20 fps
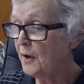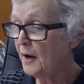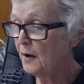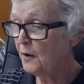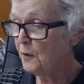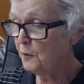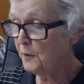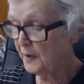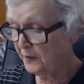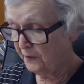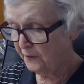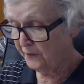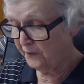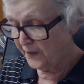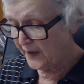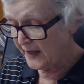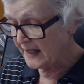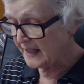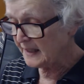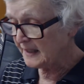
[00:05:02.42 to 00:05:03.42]
with
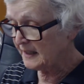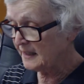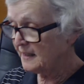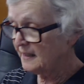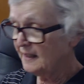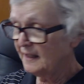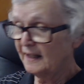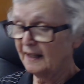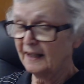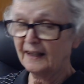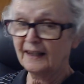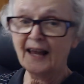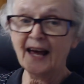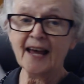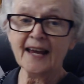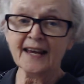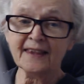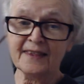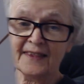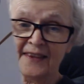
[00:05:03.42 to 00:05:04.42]
feet
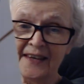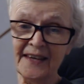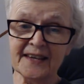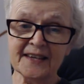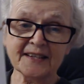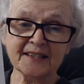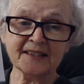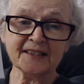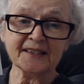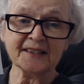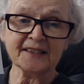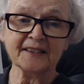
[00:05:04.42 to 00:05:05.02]
like these?